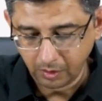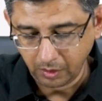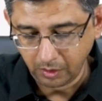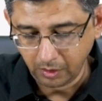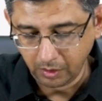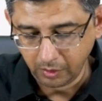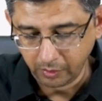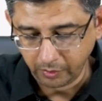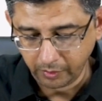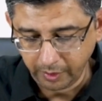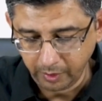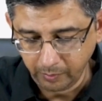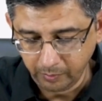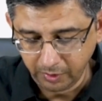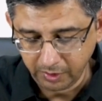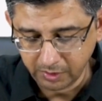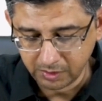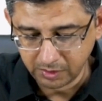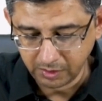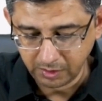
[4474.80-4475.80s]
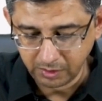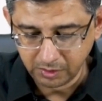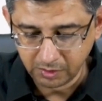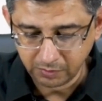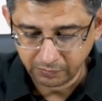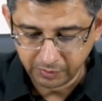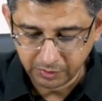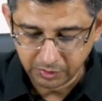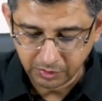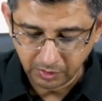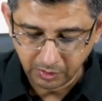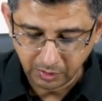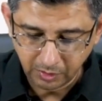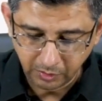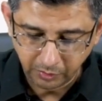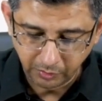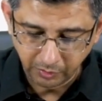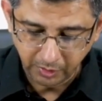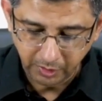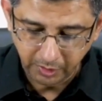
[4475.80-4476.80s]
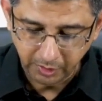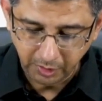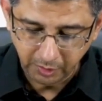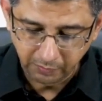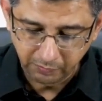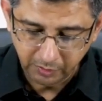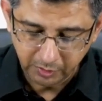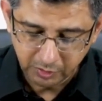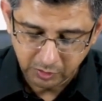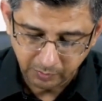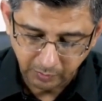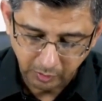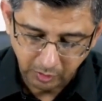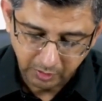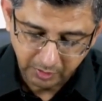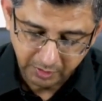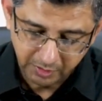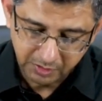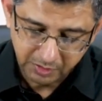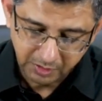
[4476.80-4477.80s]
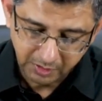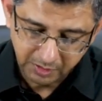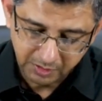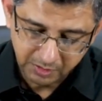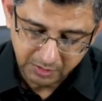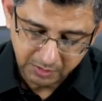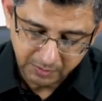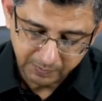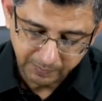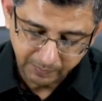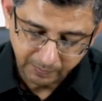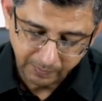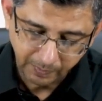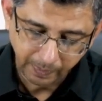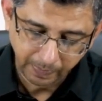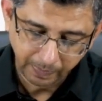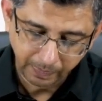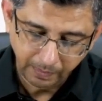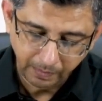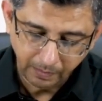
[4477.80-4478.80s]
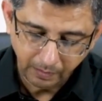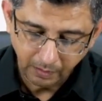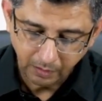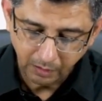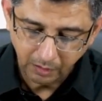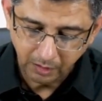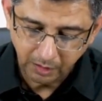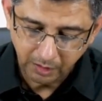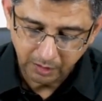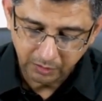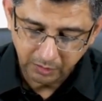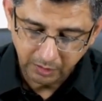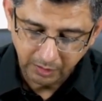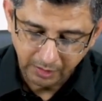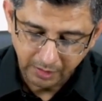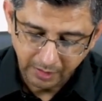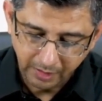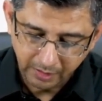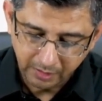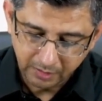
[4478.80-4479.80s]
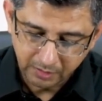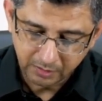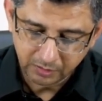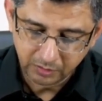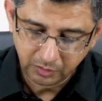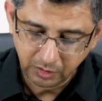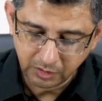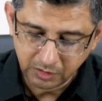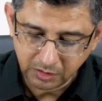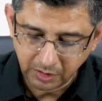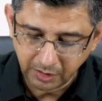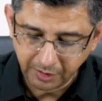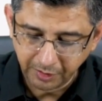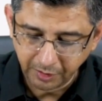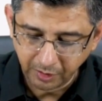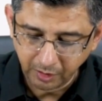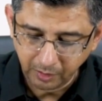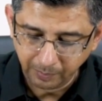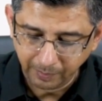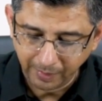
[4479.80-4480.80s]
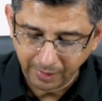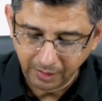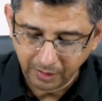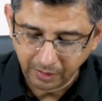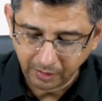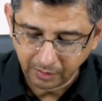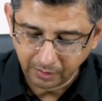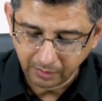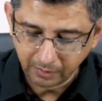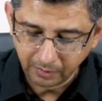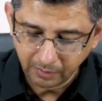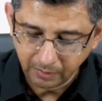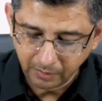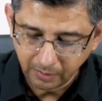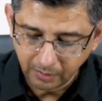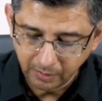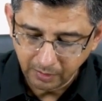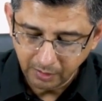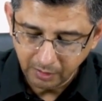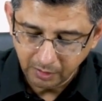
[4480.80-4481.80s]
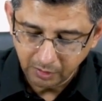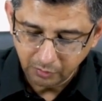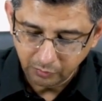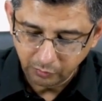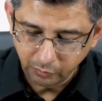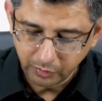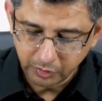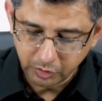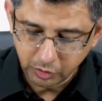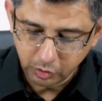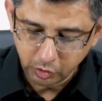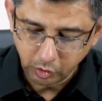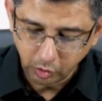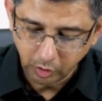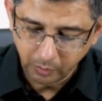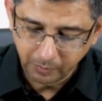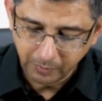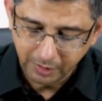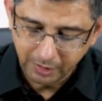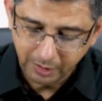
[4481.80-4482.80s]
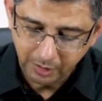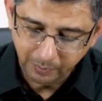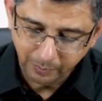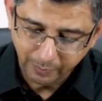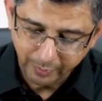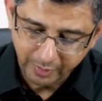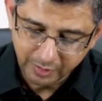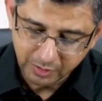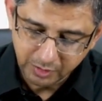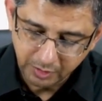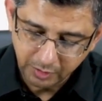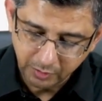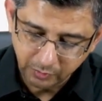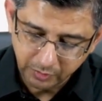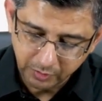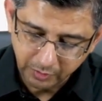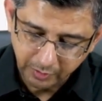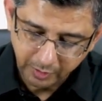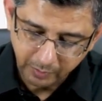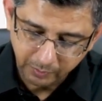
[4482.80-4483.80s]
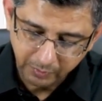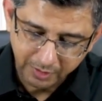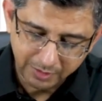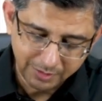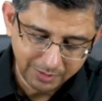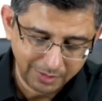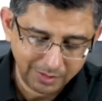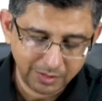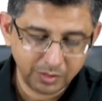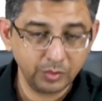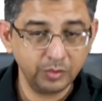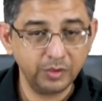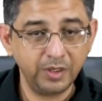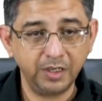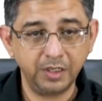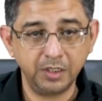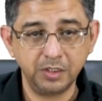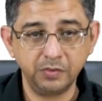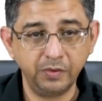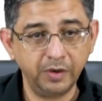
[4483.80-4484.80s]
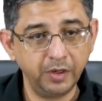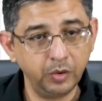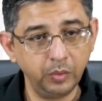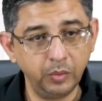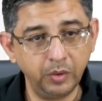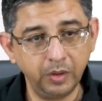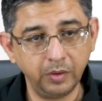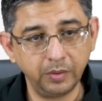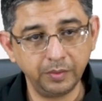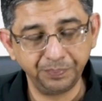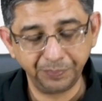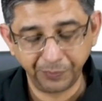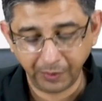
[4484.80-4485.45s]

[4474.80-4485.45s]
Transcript: are red blood cells which are relatively smaller in size, and they lack the central pallor, which is normally present with red blood cells. So that is why I ruled out.